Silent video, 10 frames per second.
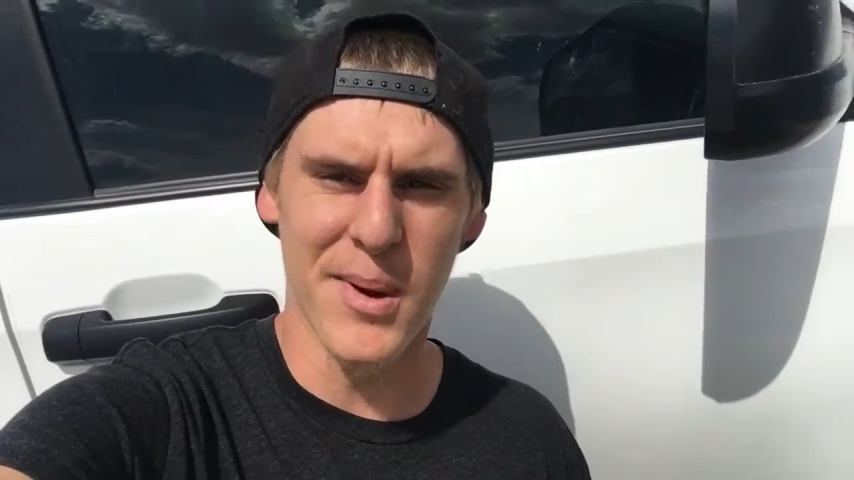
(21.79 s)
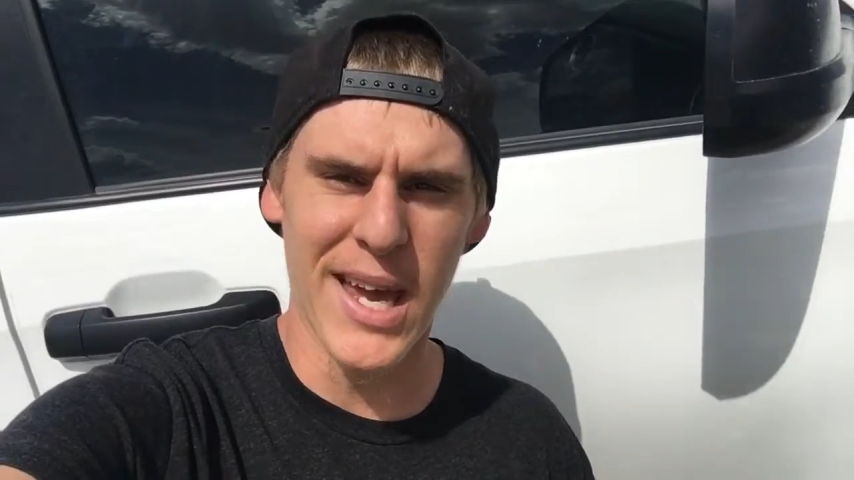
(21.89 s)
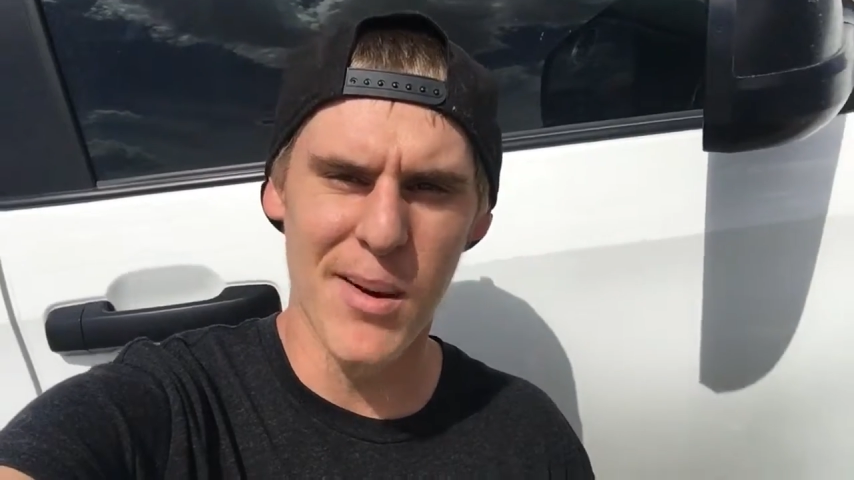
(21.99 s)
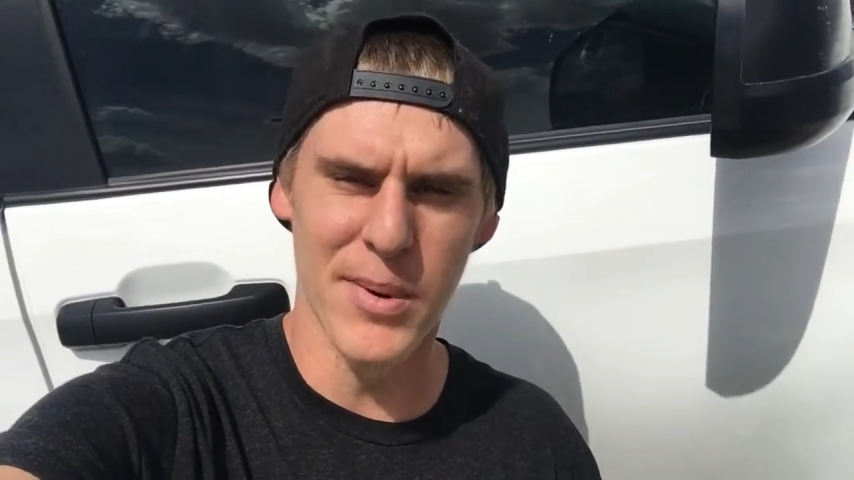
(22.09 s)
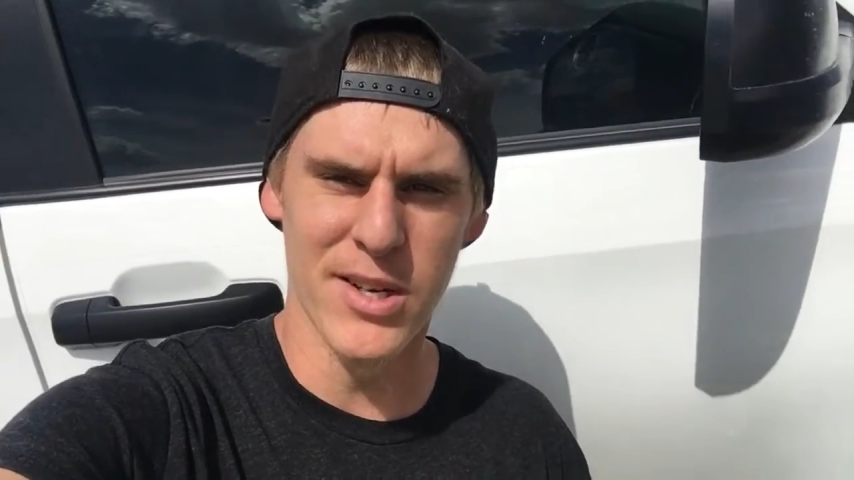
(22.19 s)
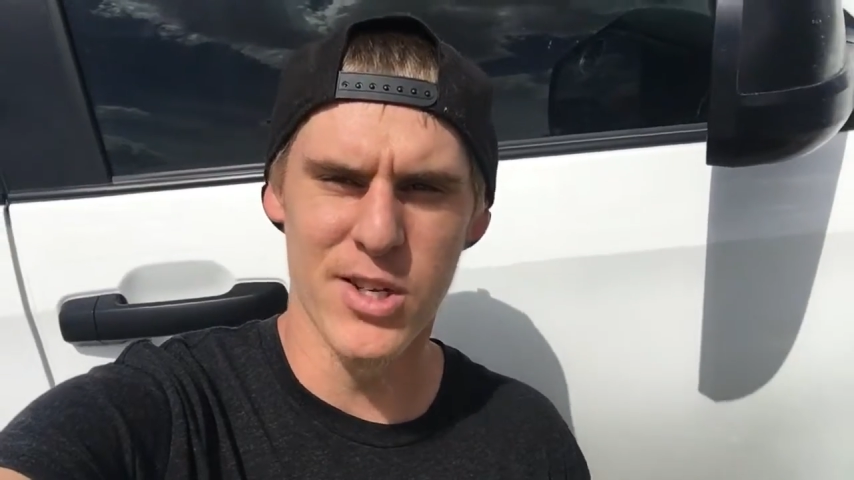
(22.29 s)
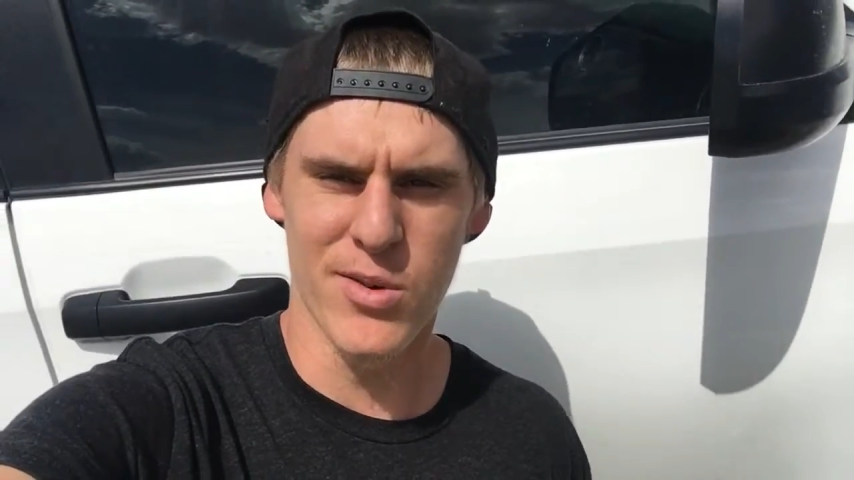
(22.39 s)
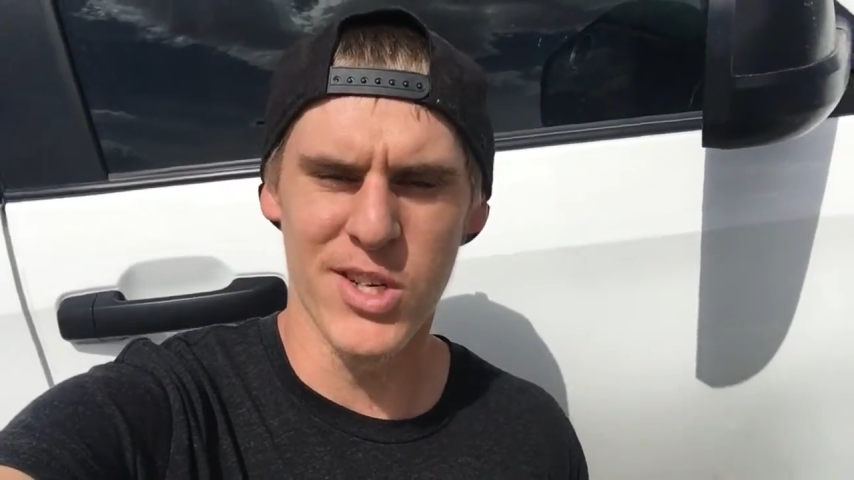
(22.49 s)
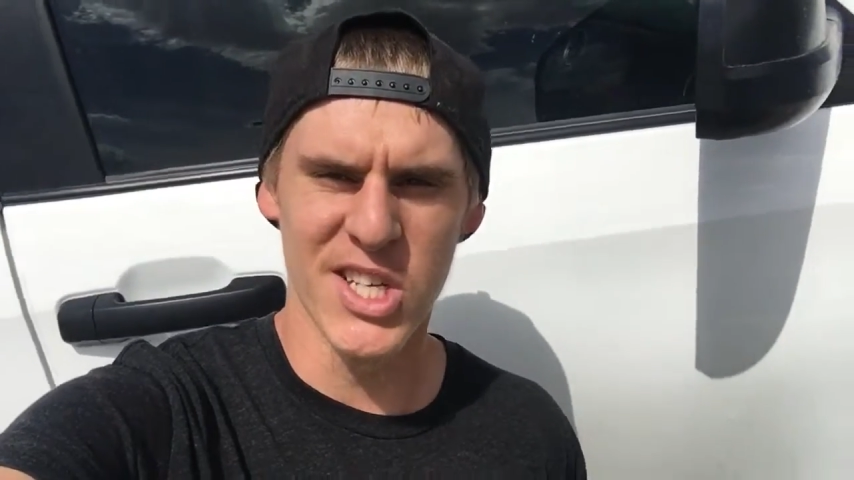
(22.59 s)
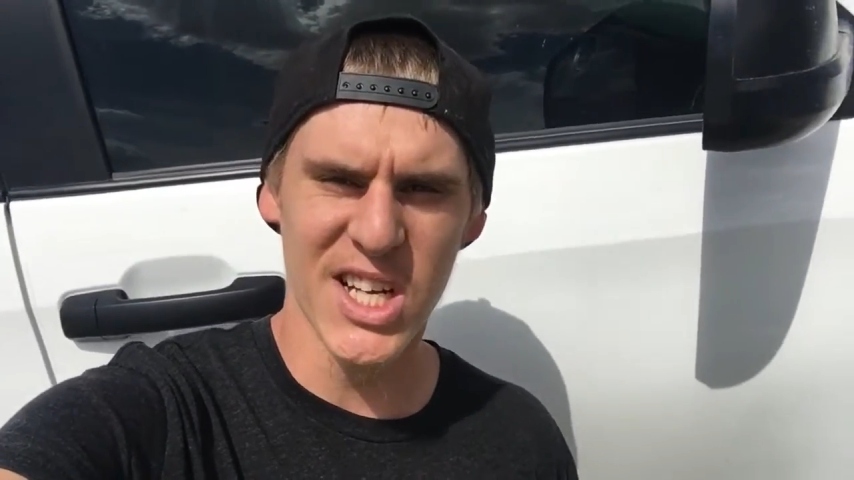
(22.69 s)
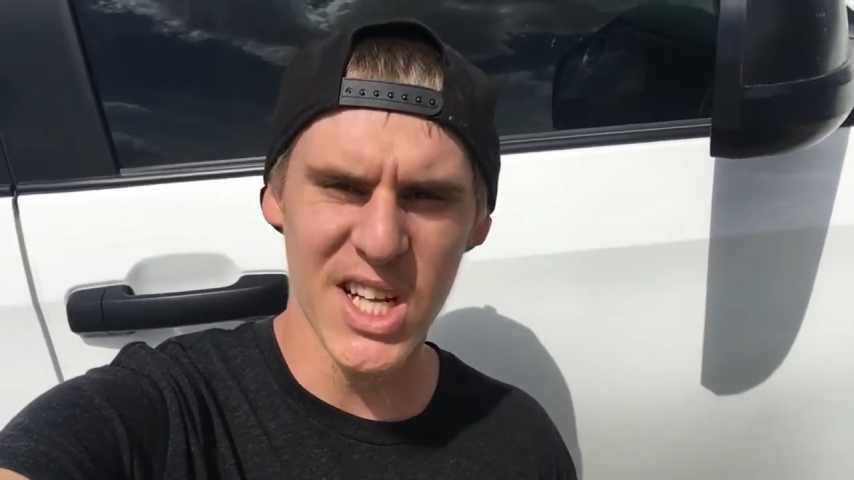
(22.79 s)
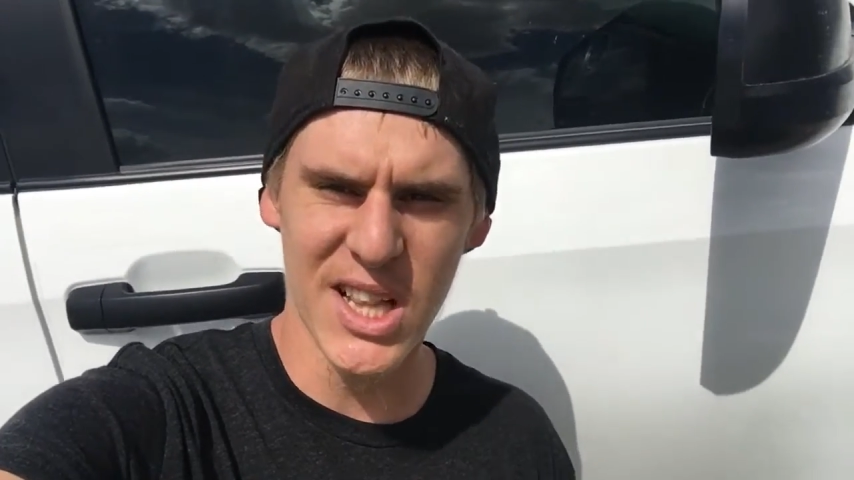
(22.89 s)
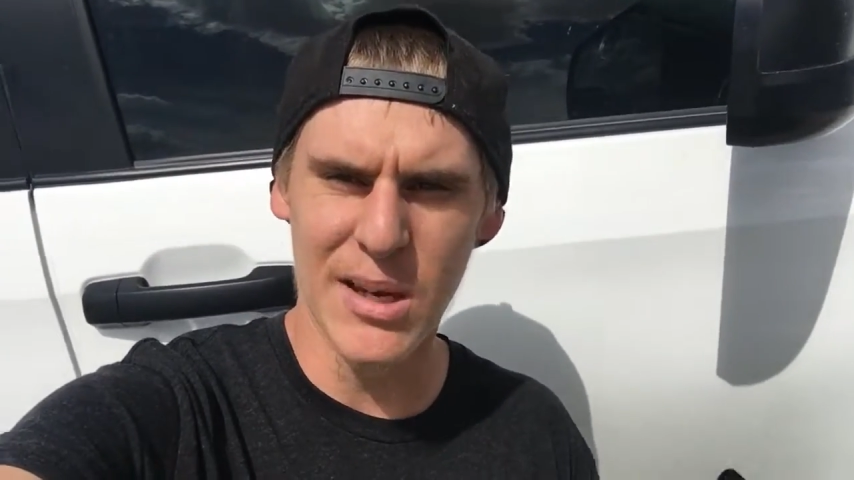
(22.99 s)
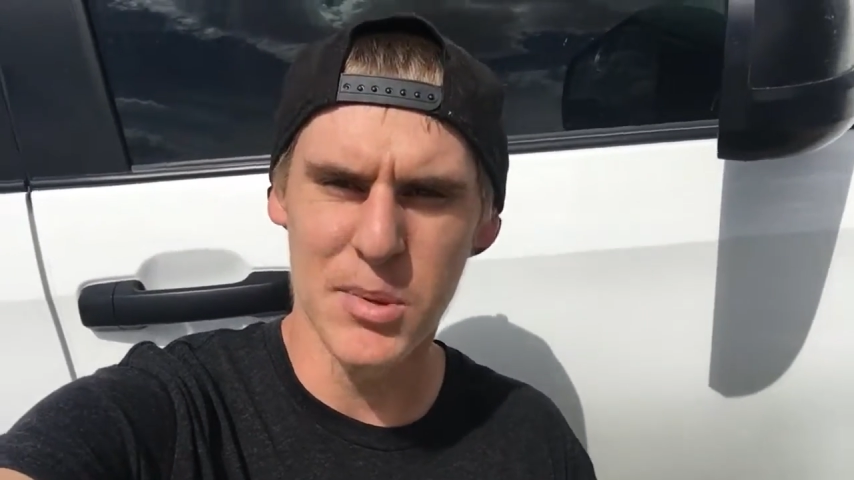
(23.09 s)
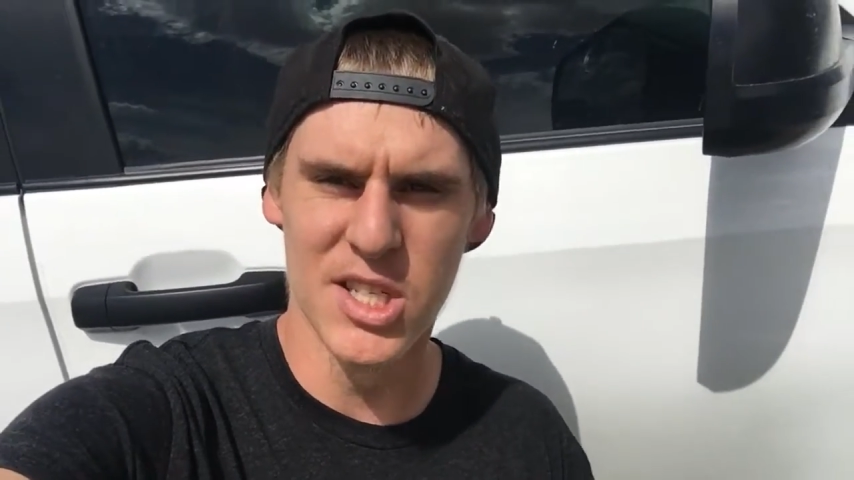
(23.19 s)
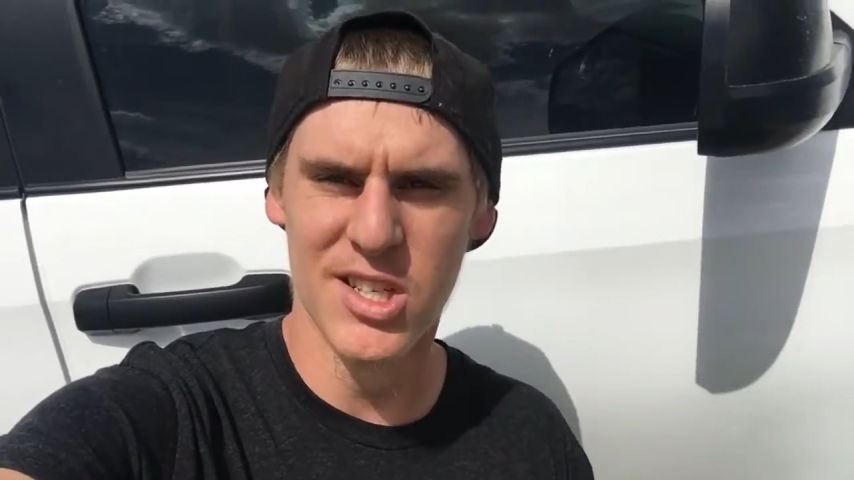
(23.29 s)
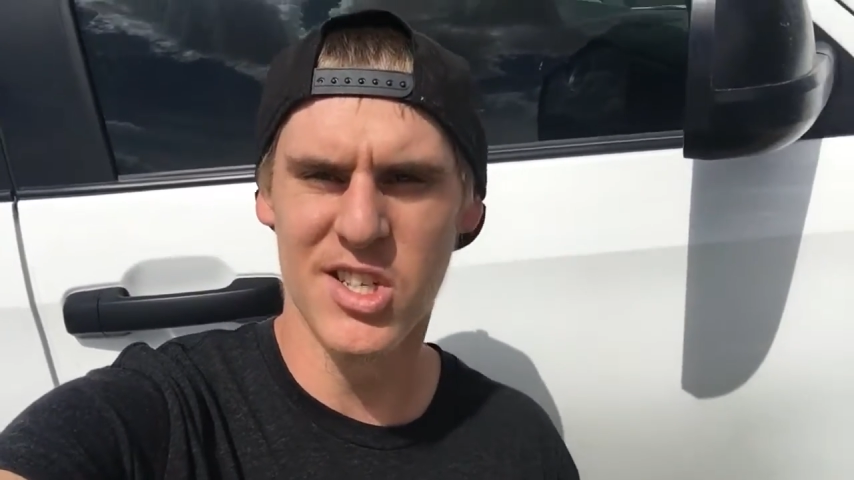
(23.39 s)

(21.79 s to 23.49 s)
AM Industries Eclipse